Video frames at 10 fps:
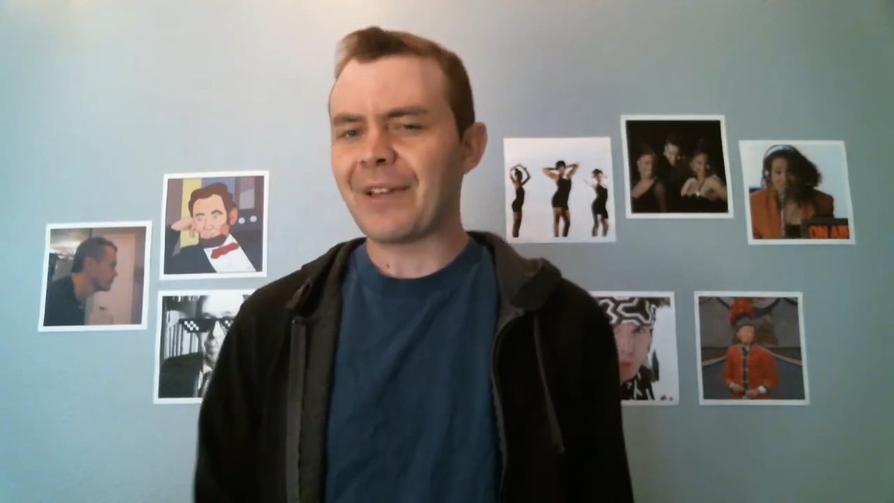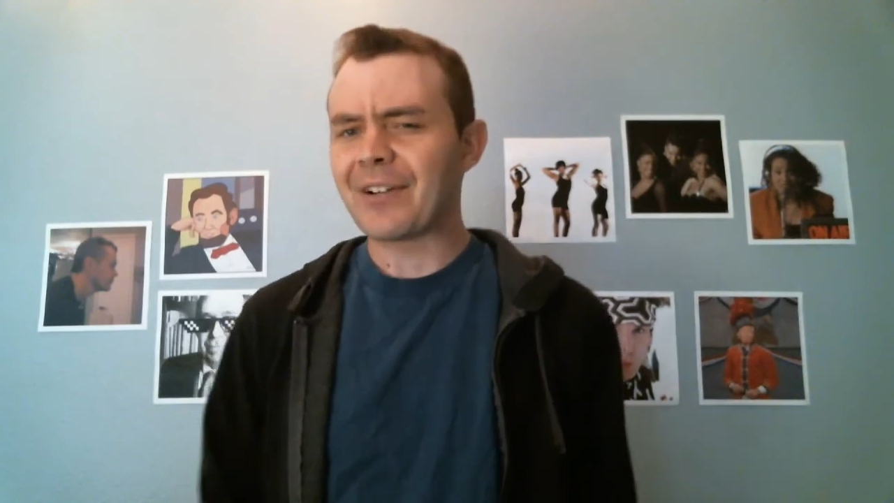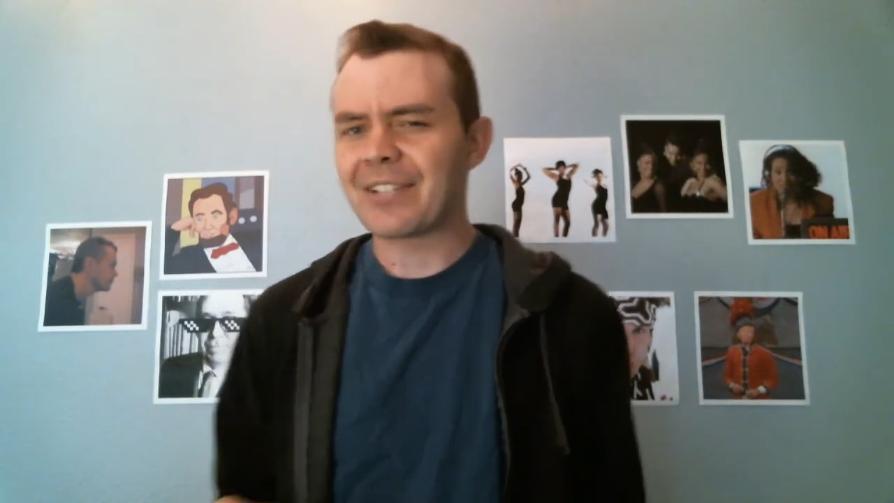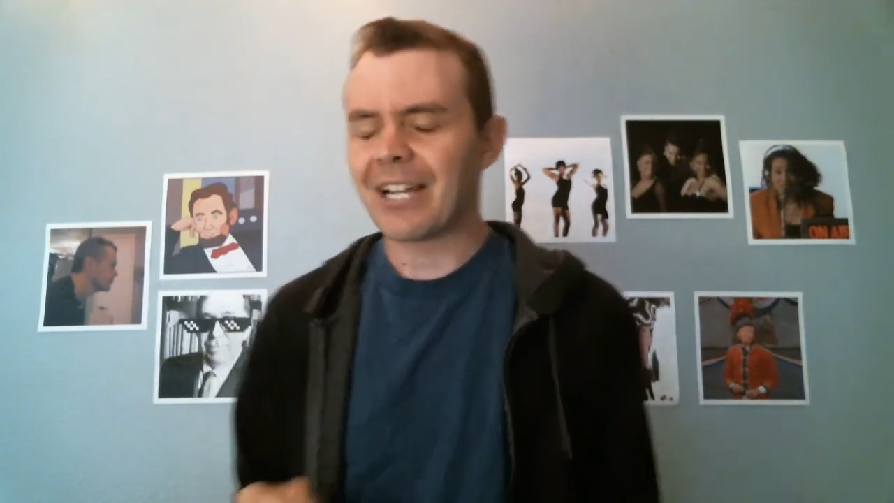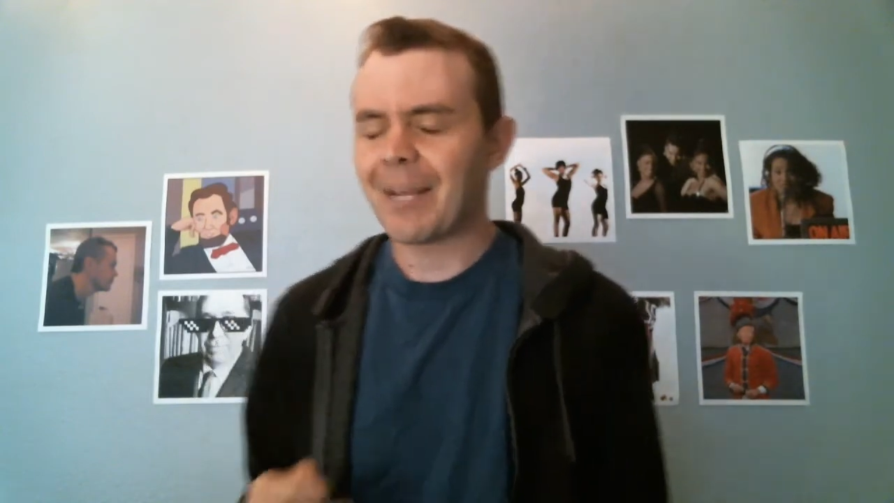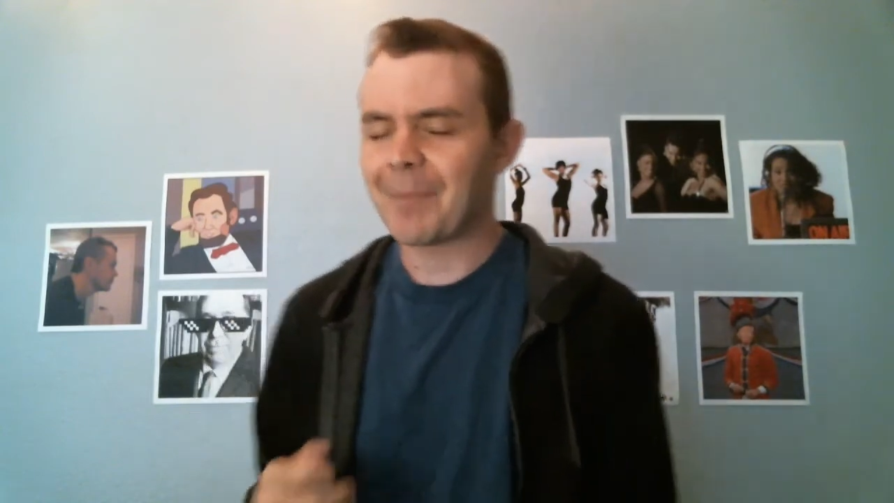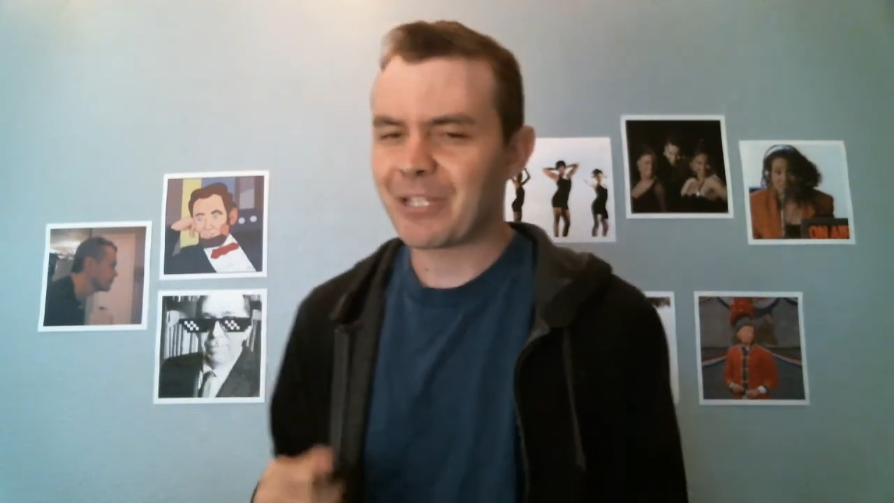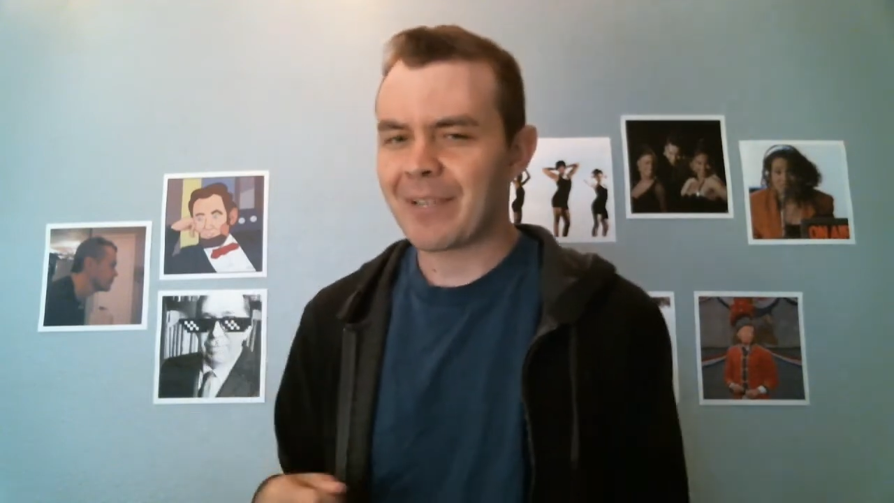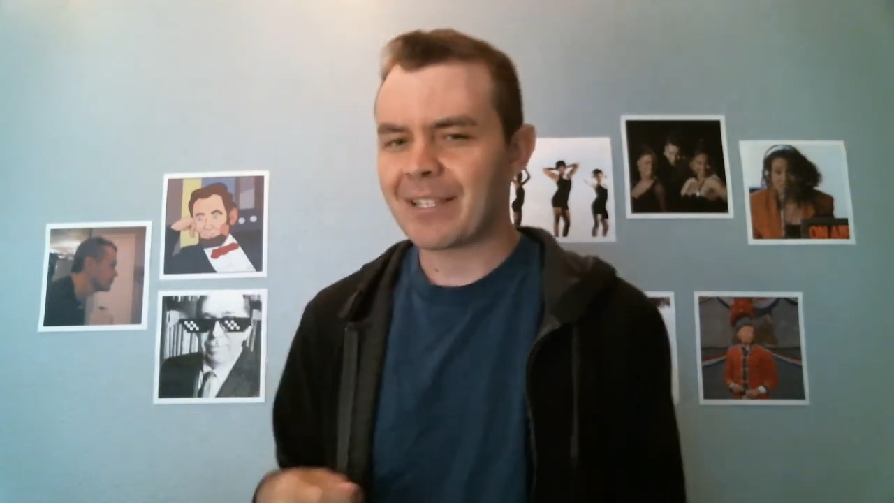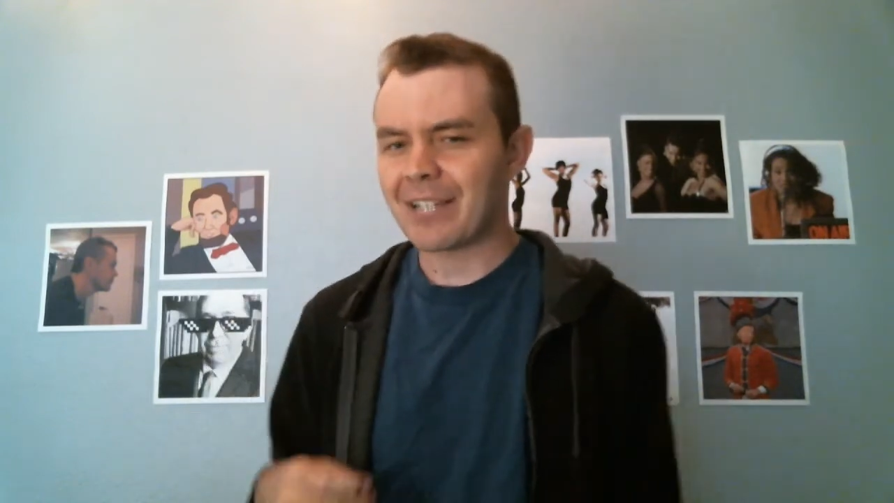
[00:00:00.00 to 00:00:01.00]
founders'
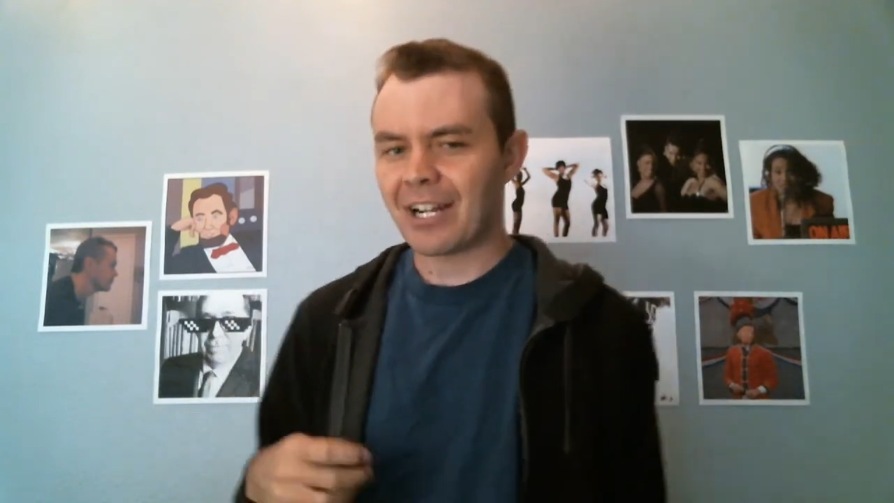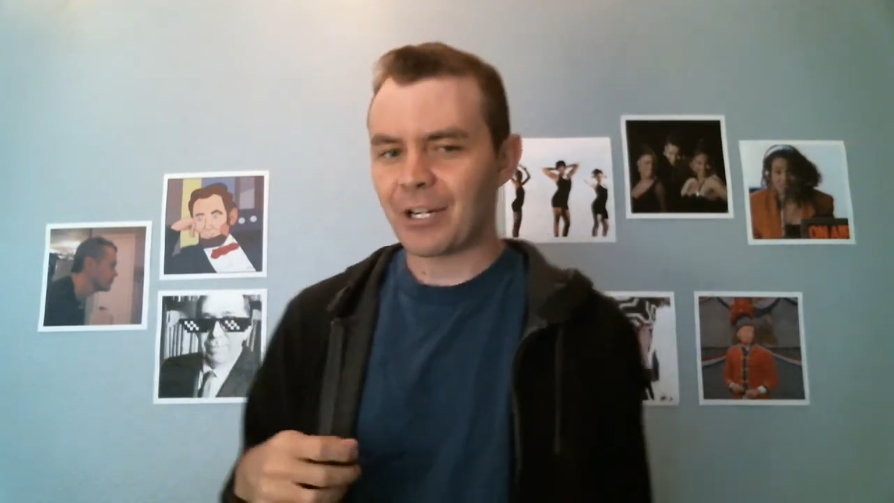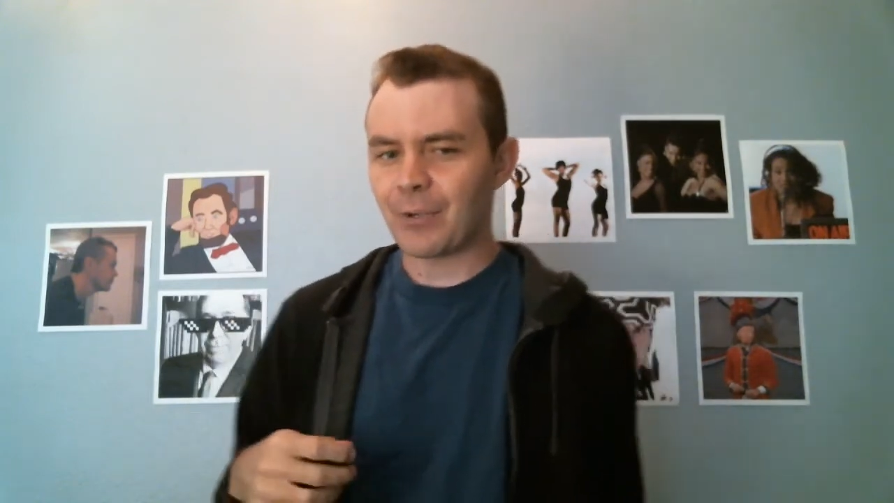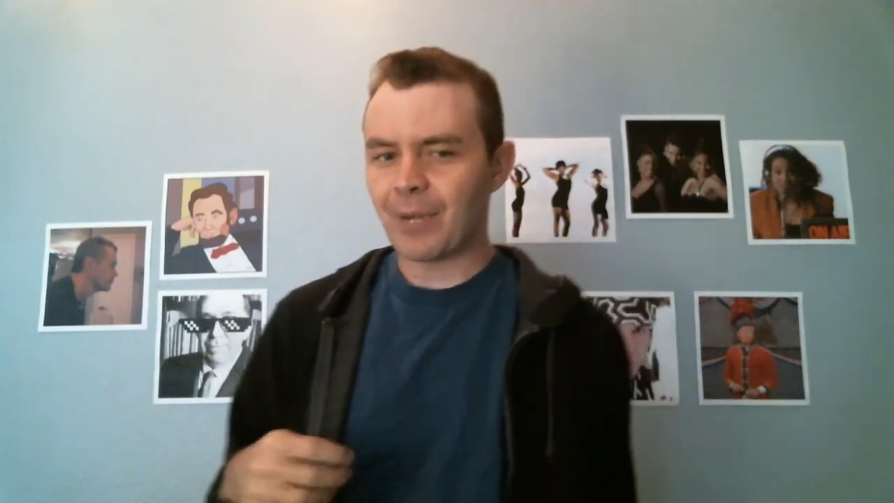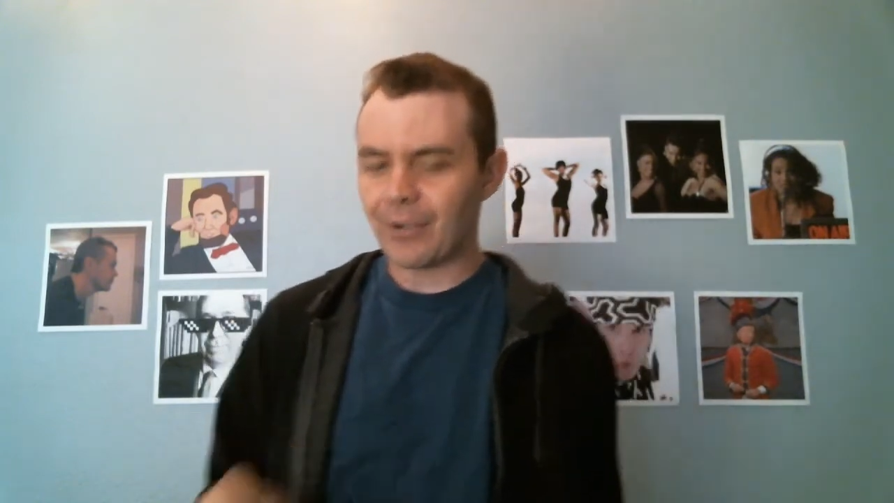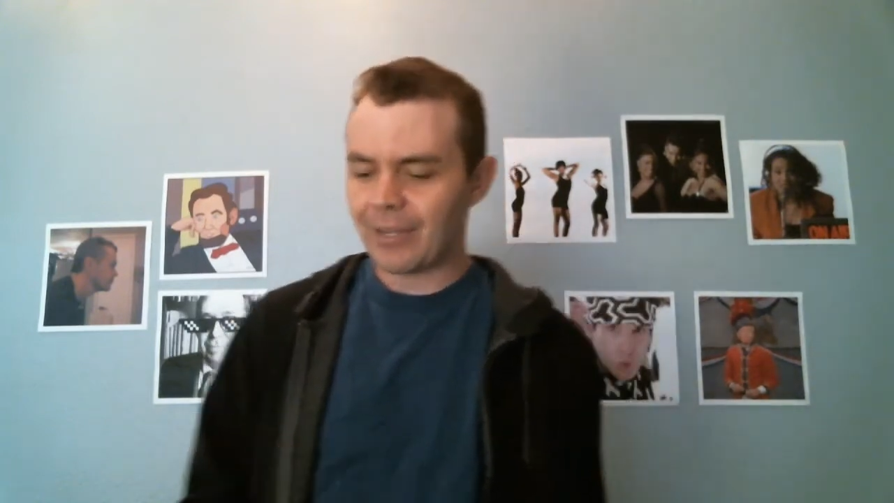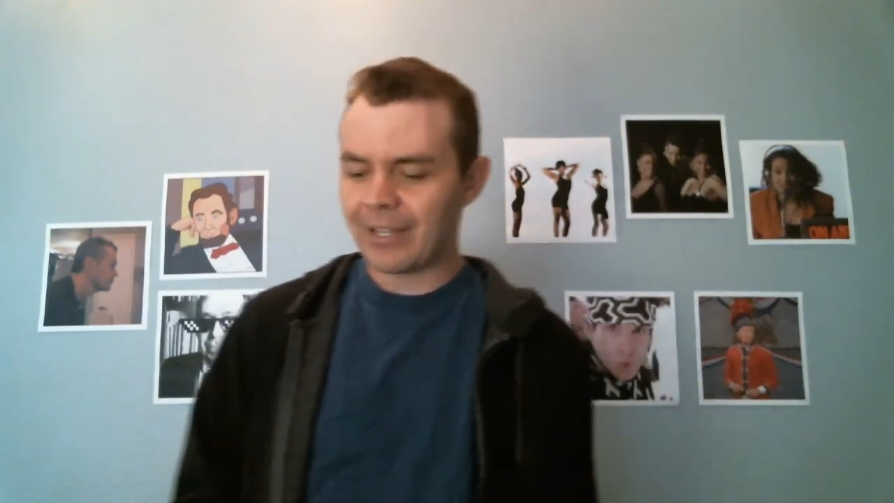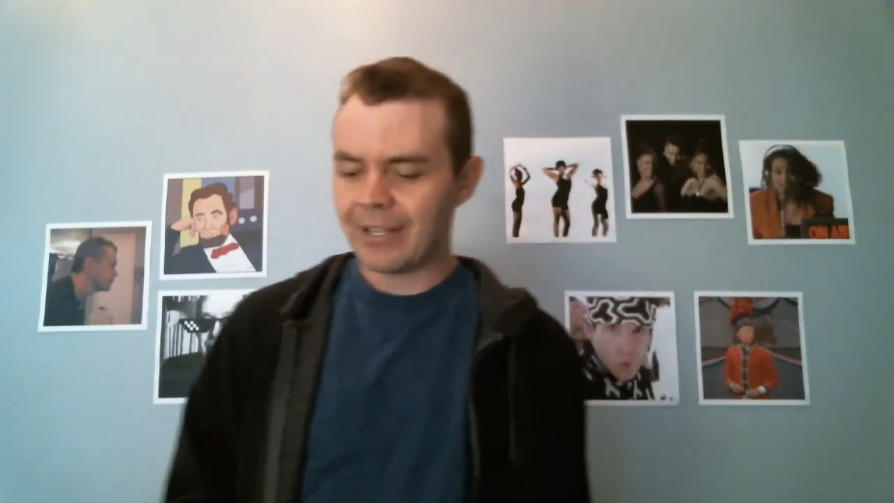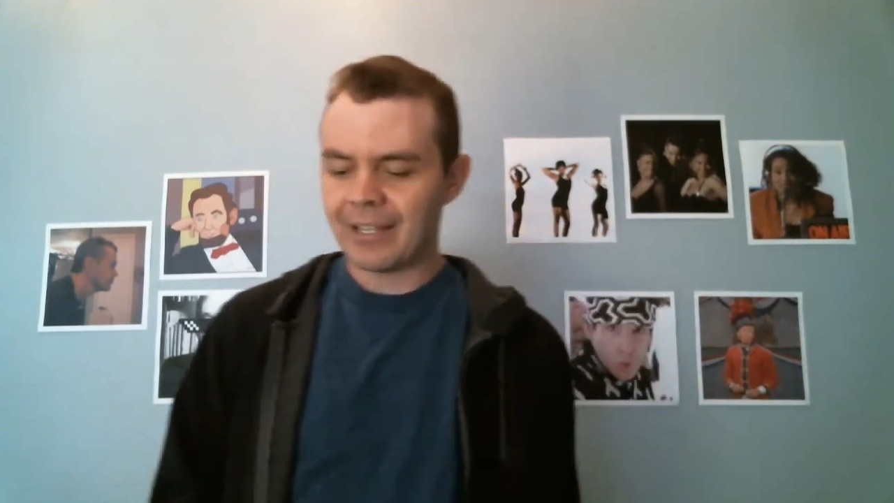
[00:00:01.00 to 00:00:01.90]
accomplishments are, quote,